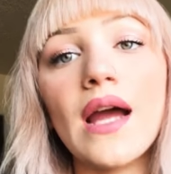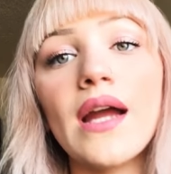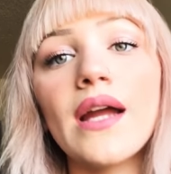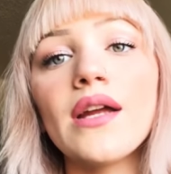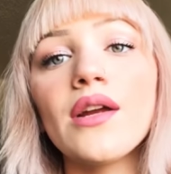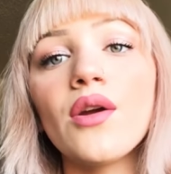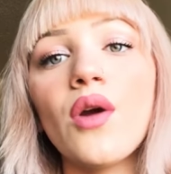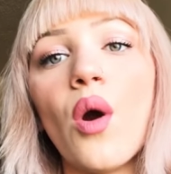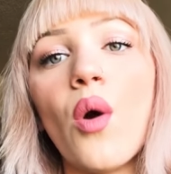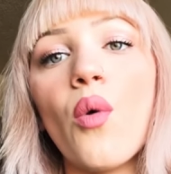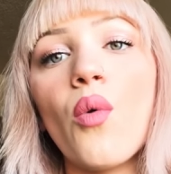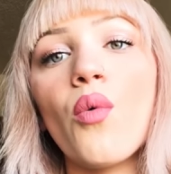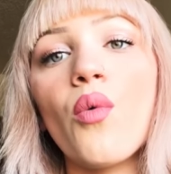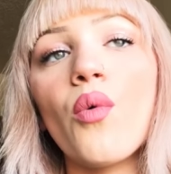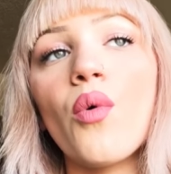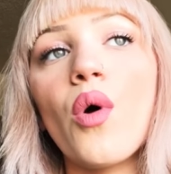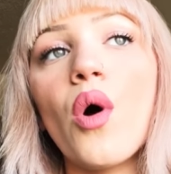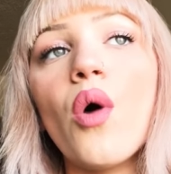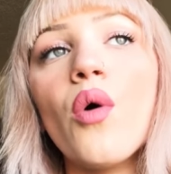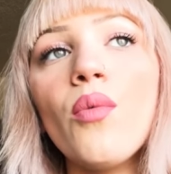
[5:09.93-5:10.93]
I
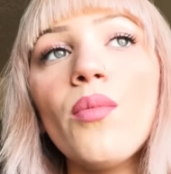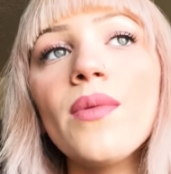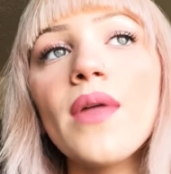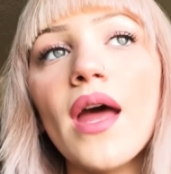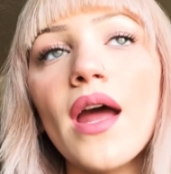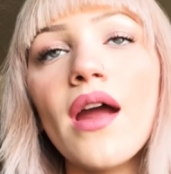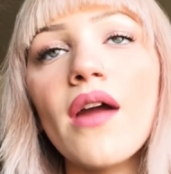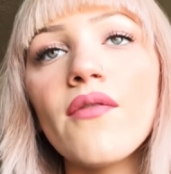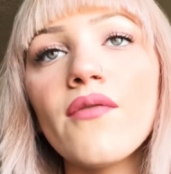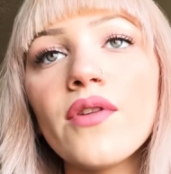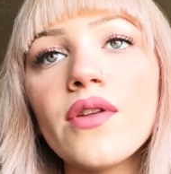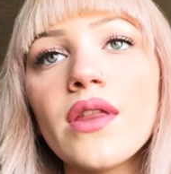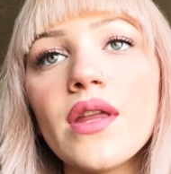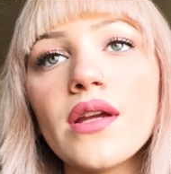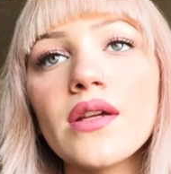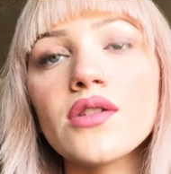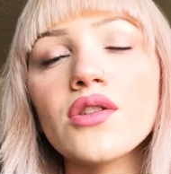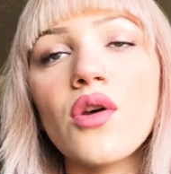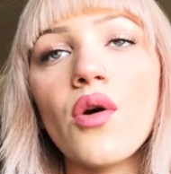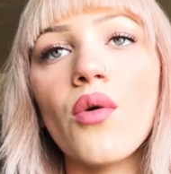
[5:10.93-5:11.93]
hope that
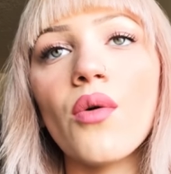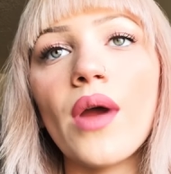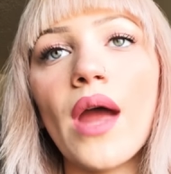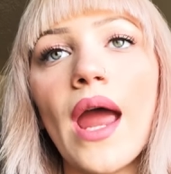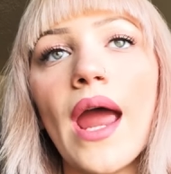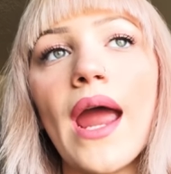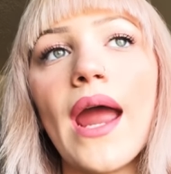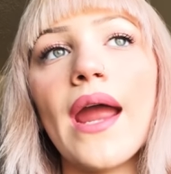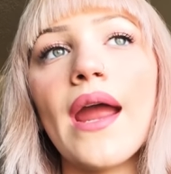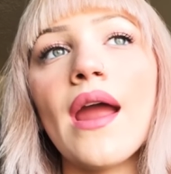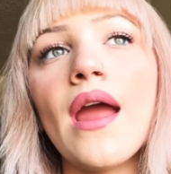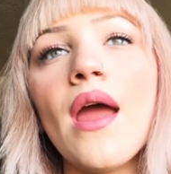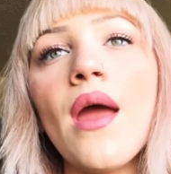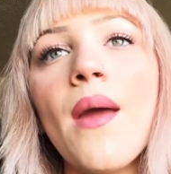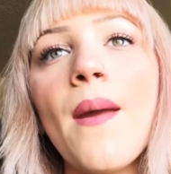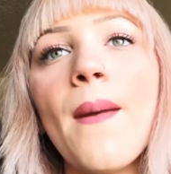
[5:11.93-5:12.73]
everything's okay,